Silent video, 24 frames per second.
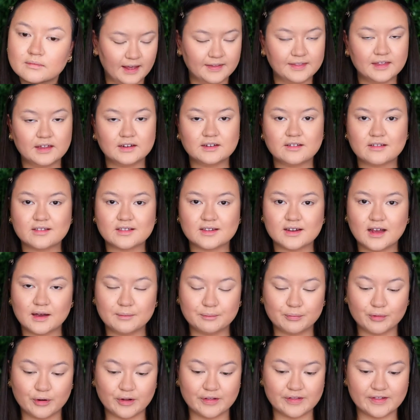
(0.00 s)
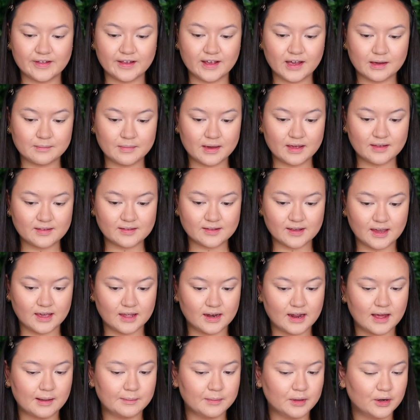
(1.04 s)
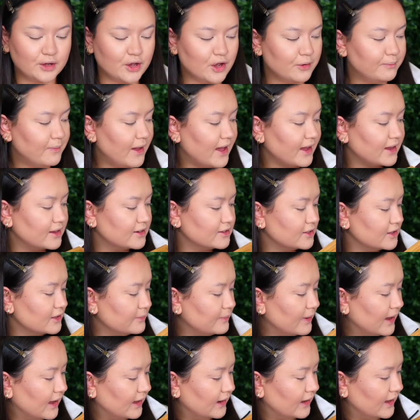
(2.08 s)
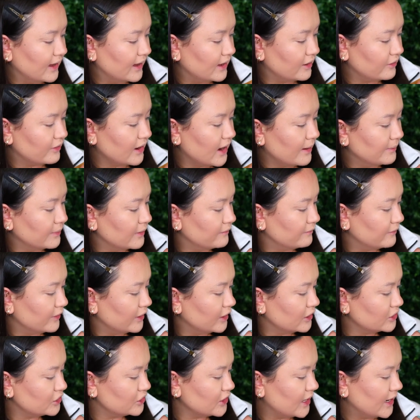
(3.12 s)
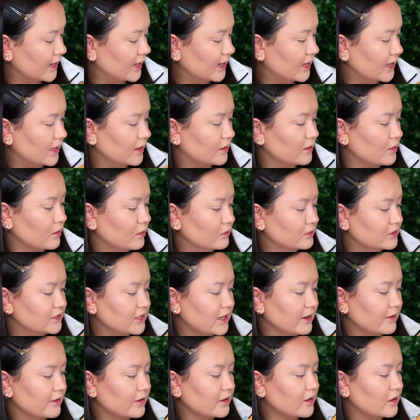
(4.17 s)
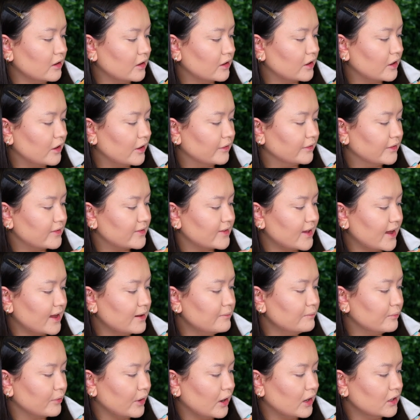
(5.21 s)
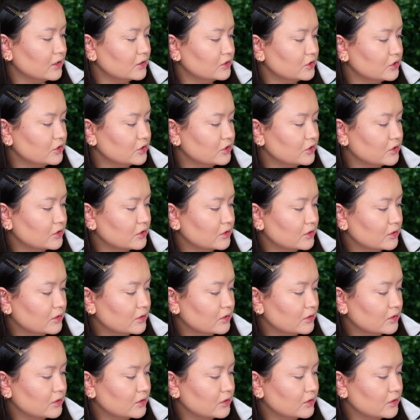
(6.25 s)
And then to start bronzing up my skin, I'm going to go back into the palette and grab the first shade here called Terracotta on the same brush.